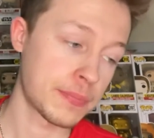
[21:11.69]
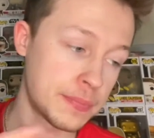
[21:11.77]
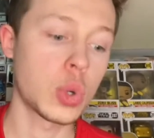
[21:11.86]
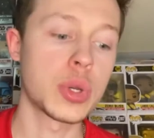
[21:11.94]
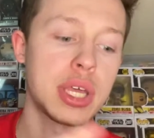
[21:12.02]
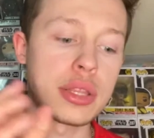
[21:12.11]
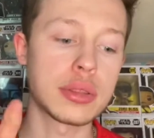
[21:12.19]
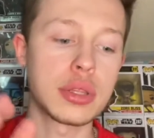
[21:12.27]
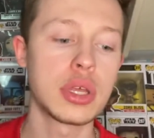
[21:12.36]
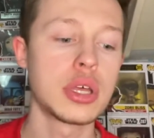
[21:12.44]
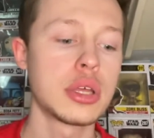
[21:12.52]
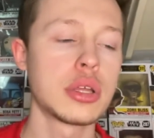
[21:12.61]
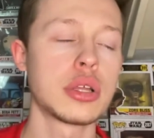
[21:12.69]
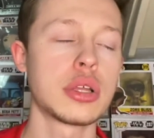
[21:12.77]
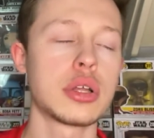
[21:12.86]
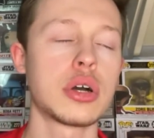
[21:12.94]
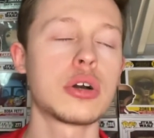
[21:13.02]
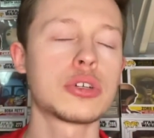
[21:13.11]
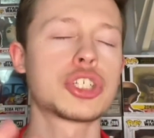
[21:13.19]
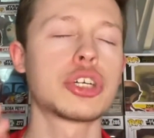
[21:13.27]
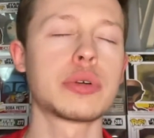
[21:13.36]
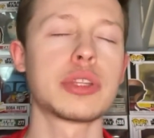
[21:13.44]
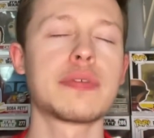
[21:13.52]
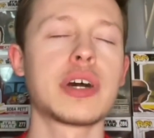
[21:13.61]
Oh yeah, Ocho
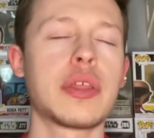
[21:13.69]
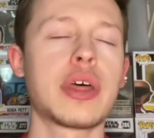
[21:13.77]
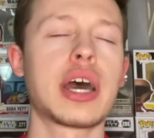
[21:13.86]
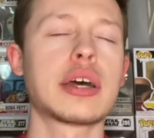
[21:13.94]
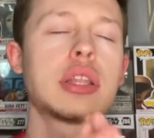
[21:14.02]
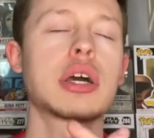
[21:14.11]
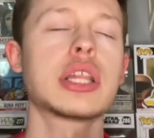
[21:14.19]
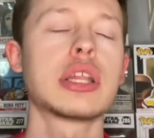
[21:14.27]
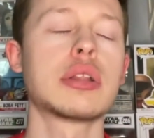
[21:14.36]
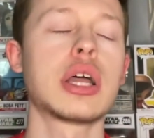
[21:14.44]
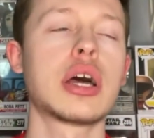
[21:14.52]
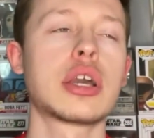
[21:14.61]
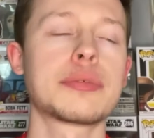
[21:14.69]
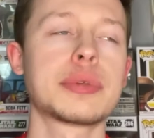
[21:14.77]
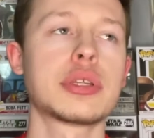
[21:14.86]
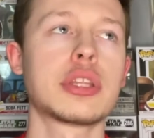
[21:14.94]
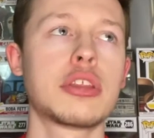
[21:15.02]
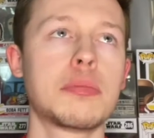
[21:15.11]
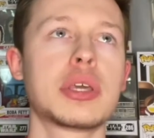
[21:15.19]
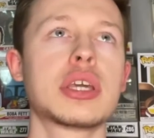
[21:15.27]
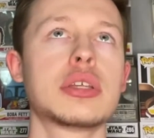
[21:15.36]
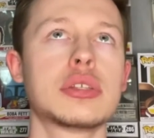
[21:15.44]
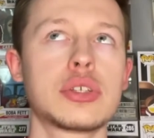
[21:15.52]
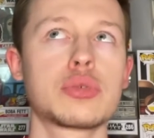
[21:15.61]
and the father had like a little argument at the
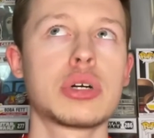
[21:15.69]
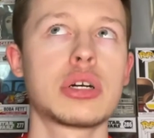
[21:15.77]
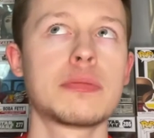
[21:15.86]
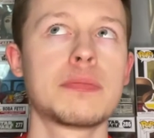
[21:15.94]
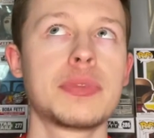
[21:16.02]
beginning as well,